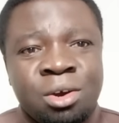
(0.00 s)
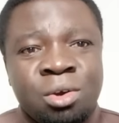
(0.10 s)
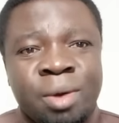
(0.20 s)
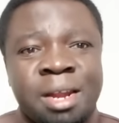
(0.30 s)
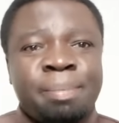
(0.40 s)

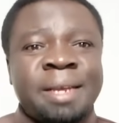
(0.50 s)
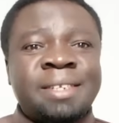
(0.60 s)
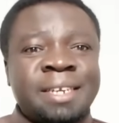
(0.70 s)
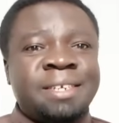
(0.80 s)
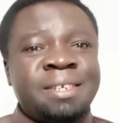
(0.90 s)
When
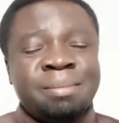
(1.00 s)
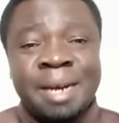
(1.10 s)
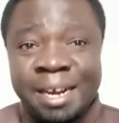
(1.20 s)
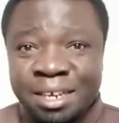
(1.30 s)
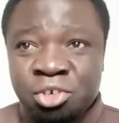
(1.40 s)
Pastor Tim
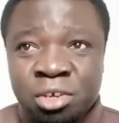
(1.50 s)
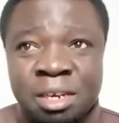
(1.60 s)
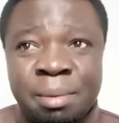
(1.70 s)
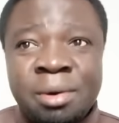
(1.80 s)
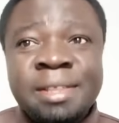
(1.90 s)
Hank talked
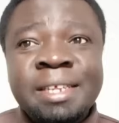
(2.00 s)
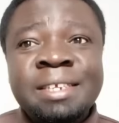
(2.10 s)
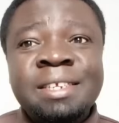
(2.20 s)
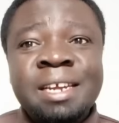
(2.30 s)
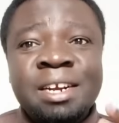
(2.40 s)
about
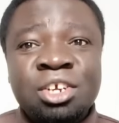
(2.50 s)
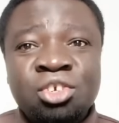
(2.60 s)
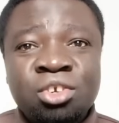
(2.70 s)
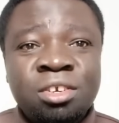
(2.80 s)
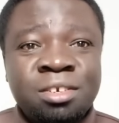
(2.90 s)
this
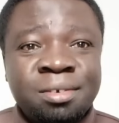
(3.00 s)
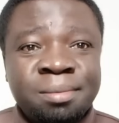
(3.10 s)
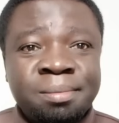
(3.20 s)
generation,